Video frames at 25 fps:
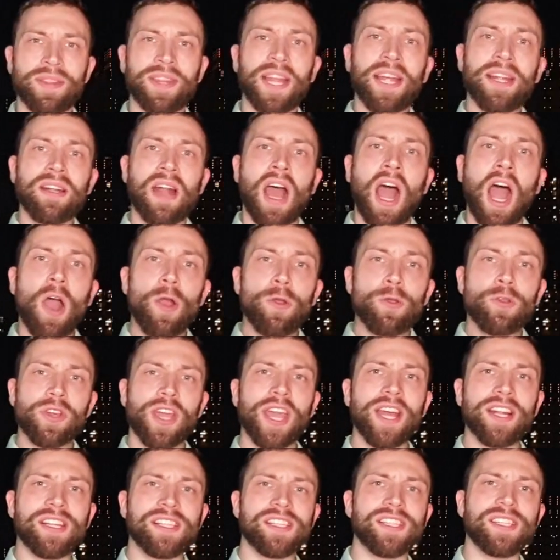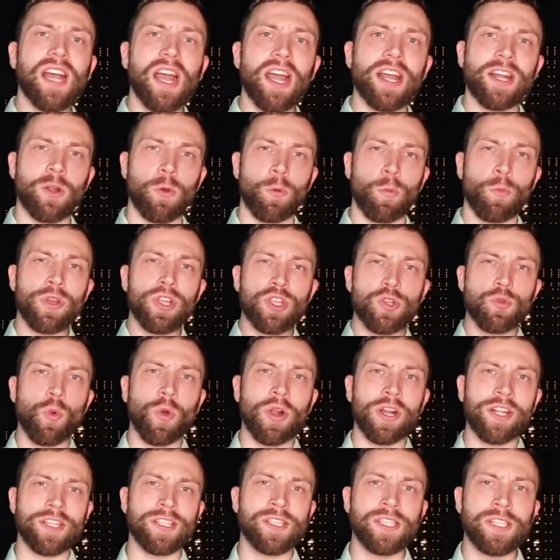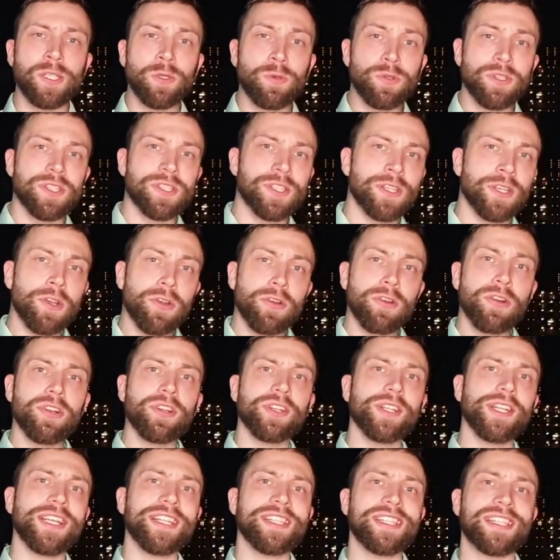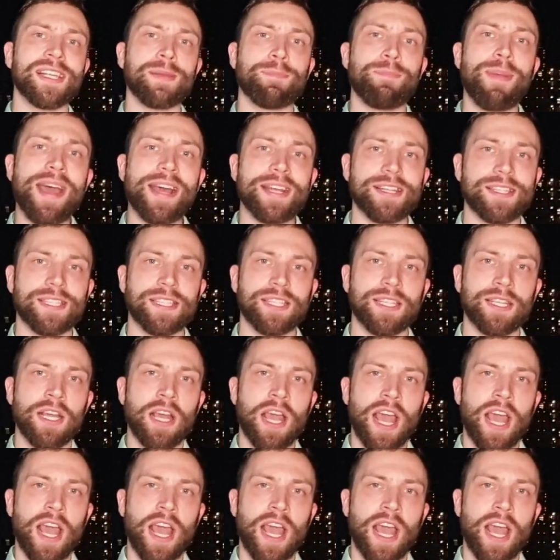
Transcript: then how you can decide on which wallet suits your needs the best